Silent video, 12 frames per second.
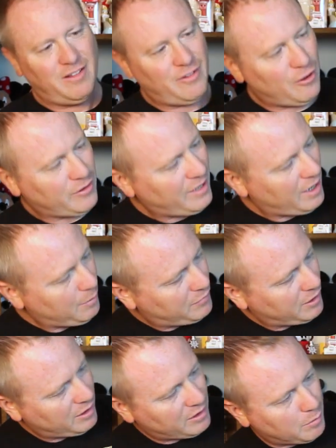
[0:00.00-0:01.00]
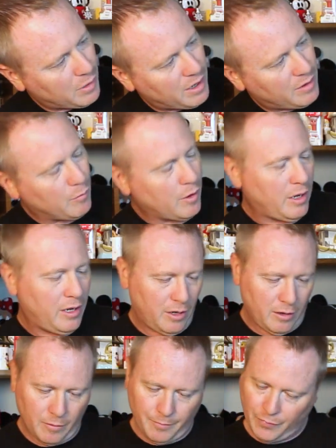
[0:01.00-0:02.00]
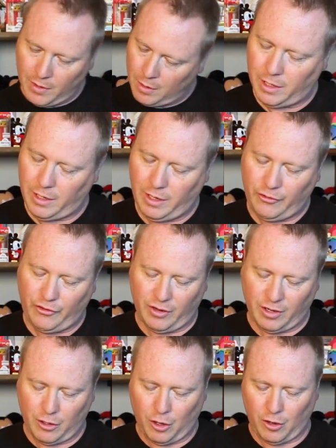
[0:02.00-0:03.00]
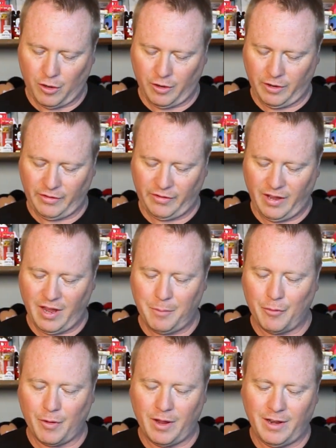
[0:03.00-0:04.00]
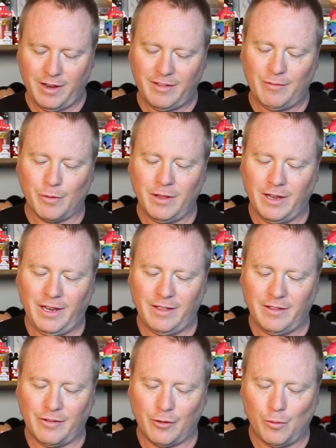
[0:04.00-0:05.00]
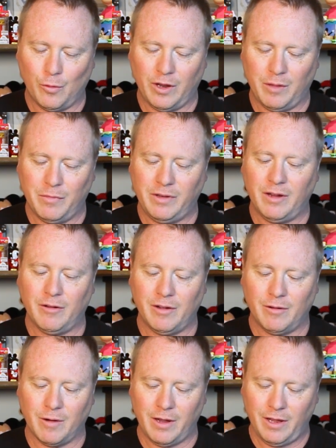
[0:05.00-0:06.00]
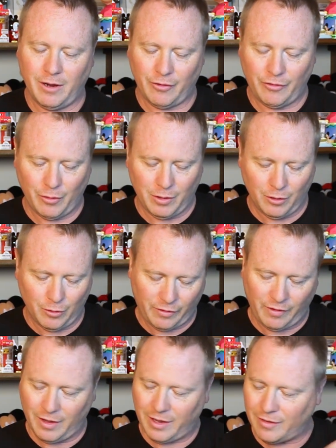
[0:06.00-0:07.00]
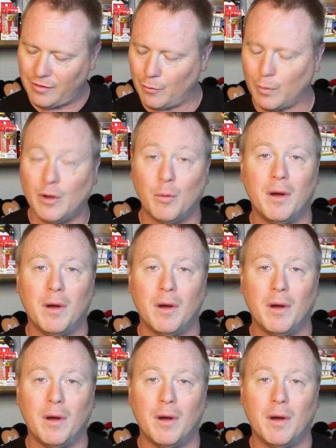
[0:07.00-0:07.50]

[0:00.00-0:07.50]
It's all taped in at the bottom right here. Each car is separated. It's really neat, this accordion material right here, so it looks like it's a real